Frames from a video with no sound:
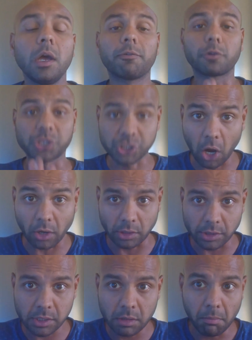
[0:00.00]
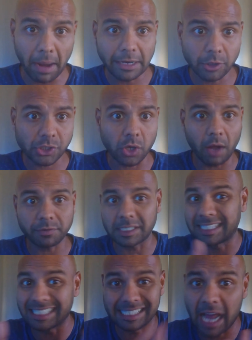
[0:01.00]
For starters,
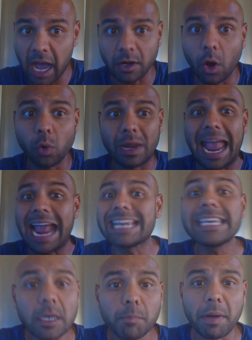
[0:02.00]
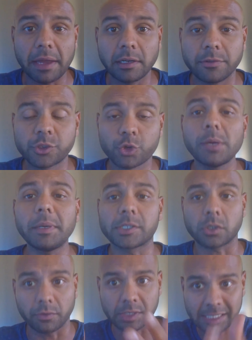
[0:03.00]
Microsoft does not own any competitive streaming
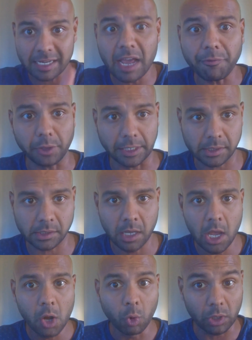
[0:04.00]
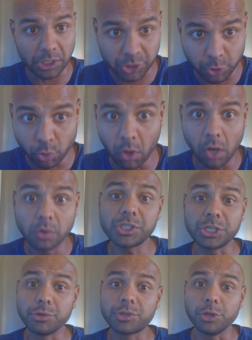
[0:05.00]
service to Netflix, whereas Google owns
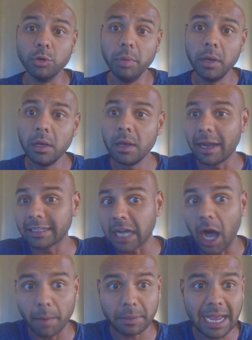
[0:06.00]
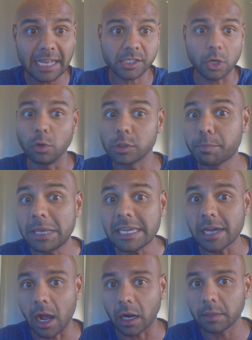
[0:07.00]
YouTube and Comcast owns
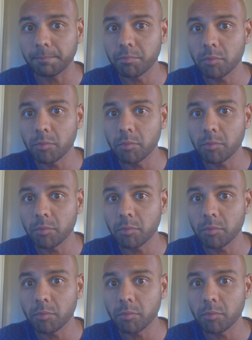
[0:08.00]
Peacock.